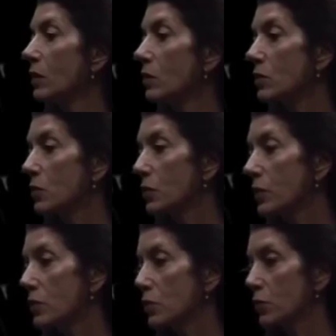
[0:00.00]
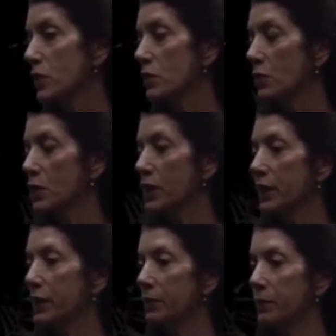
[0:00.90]
It was a real stressful
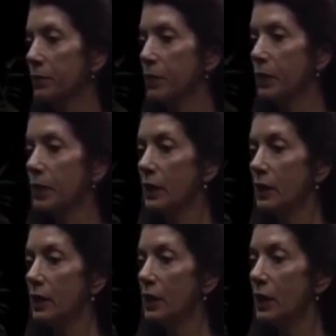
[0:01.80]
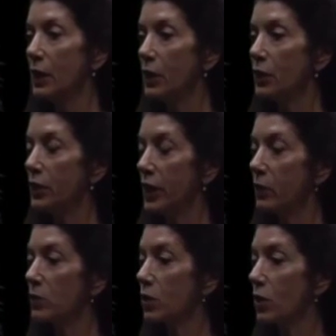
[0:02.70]
time. Your
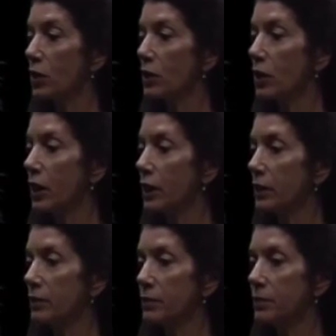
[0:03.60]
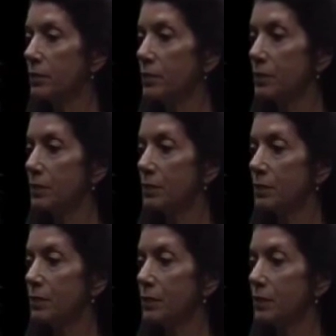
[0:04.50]
dad was gone a lot, and
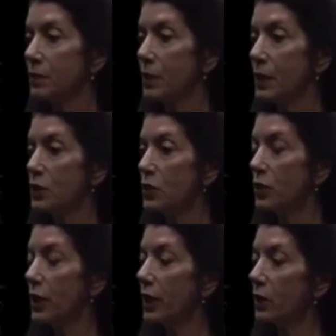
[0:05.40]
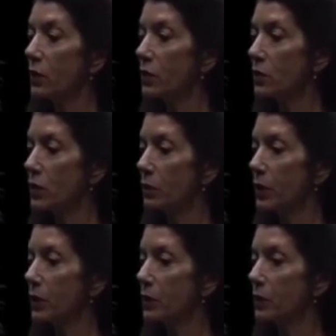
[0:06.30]
I just couldn't handle things on my